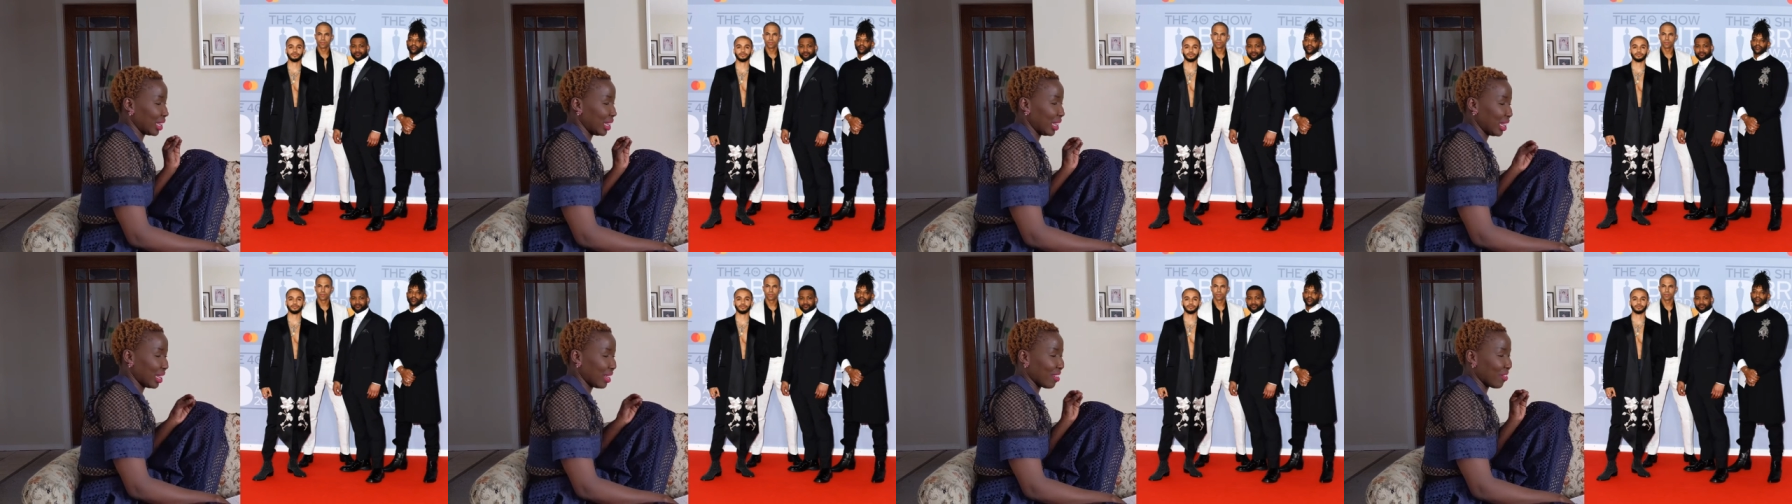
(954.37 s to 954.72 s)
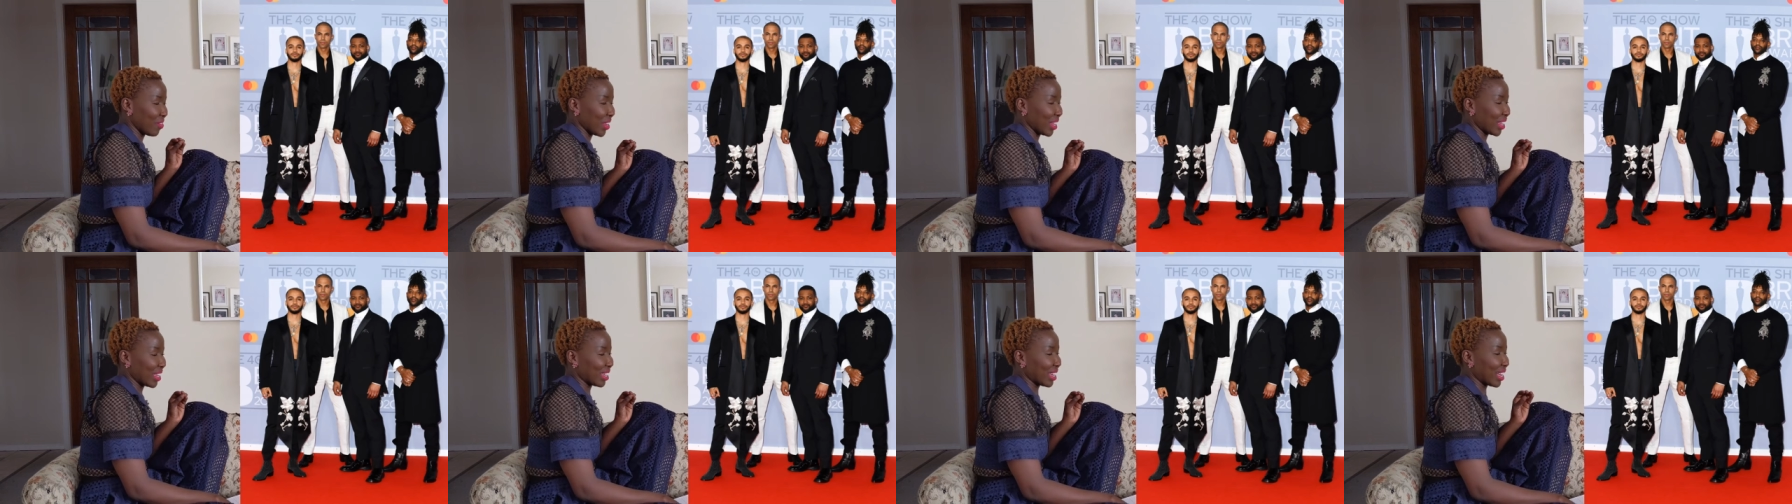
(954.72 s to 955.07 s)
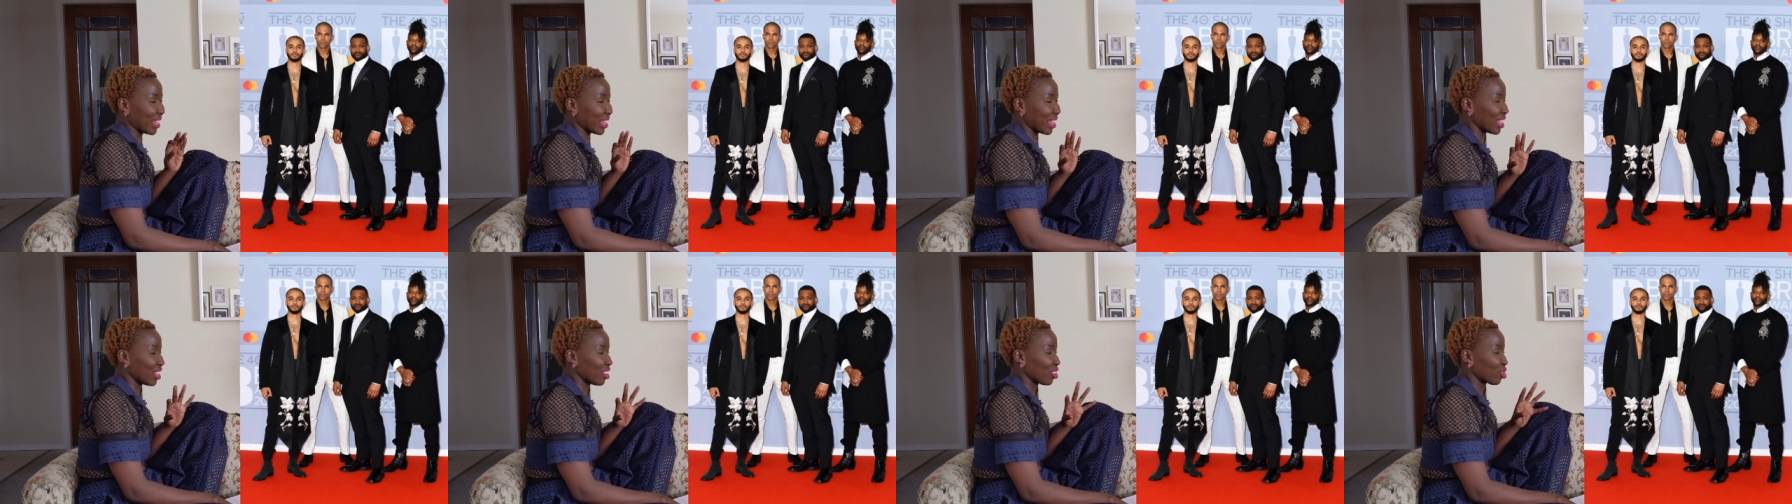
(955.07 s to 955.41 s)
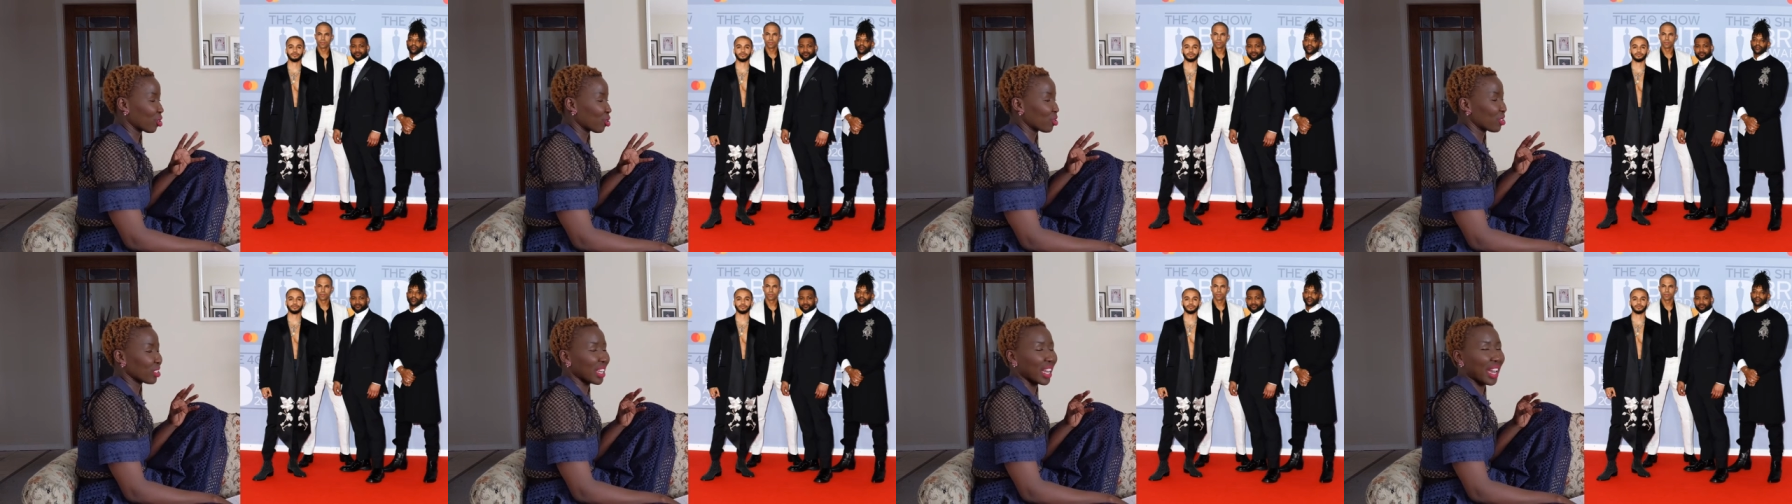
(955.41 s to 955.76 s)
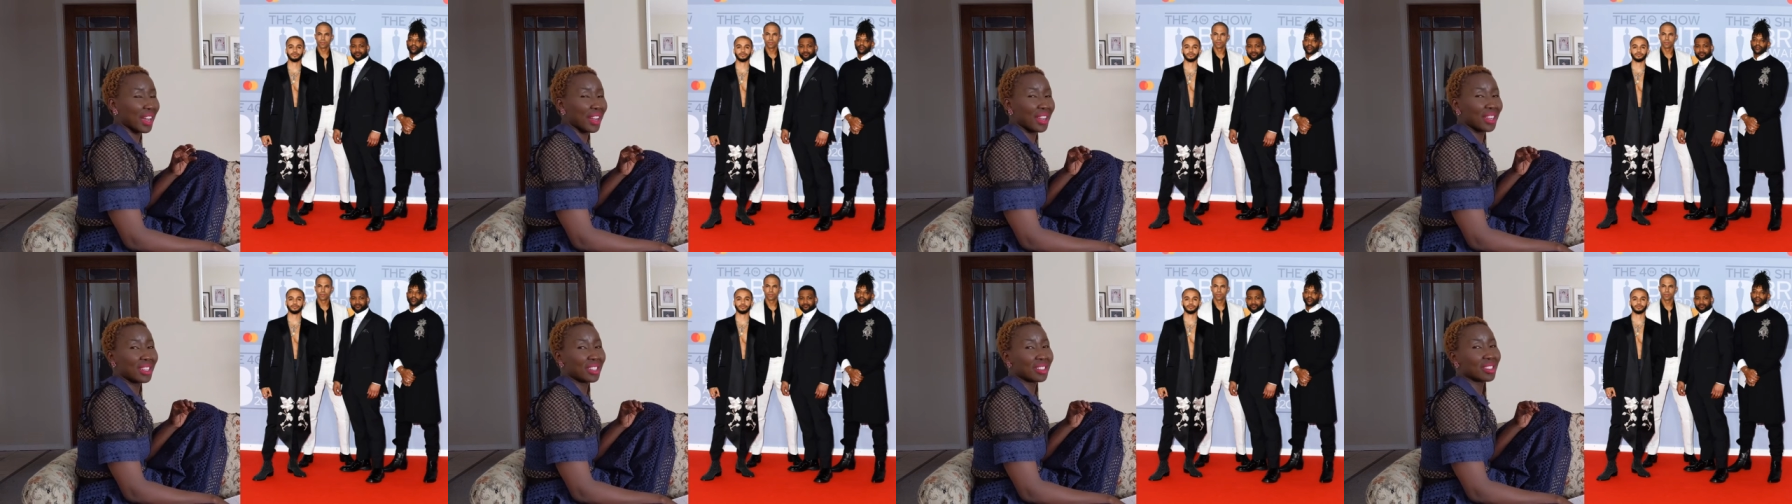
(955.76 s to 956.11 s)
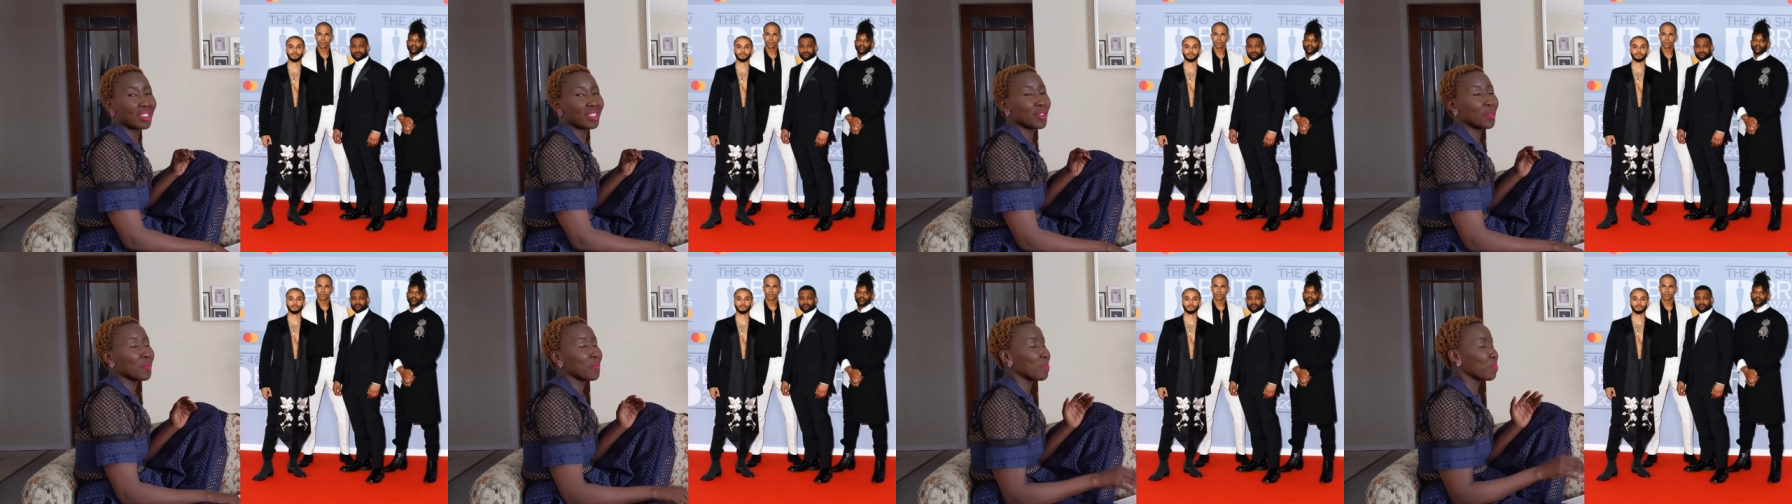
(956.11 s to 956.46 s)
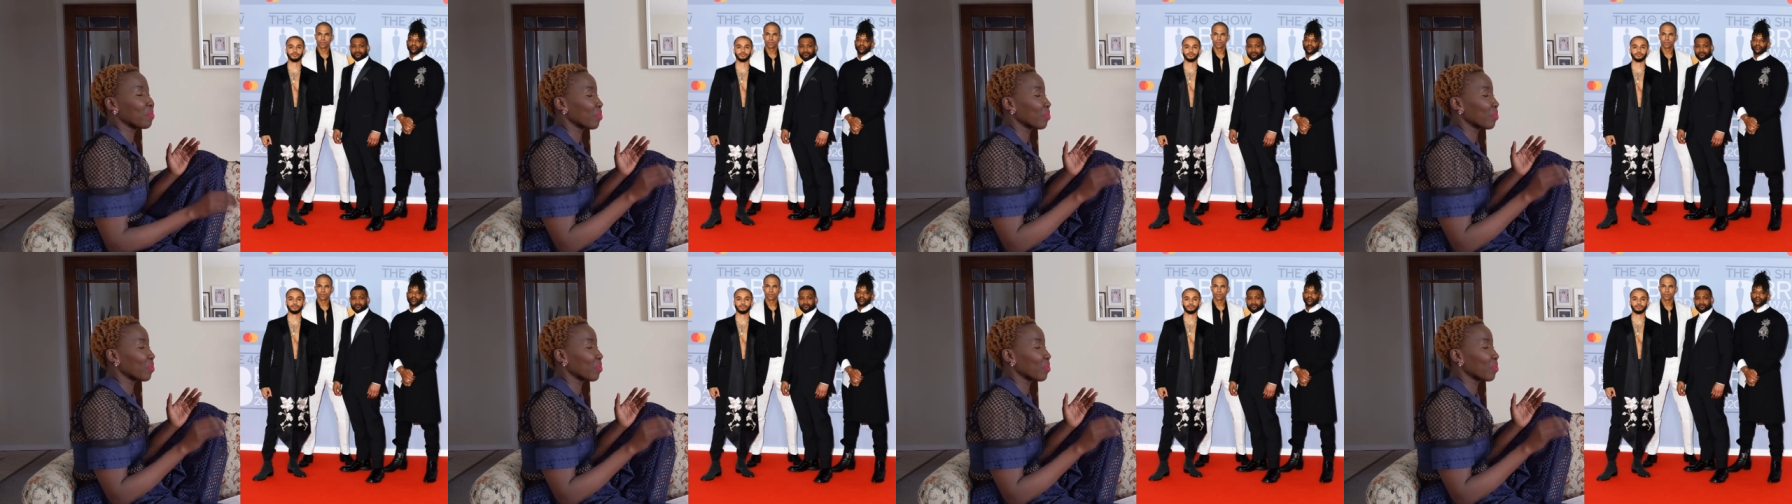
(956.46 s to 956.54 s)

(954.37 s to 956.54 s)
loving it. I think those guys,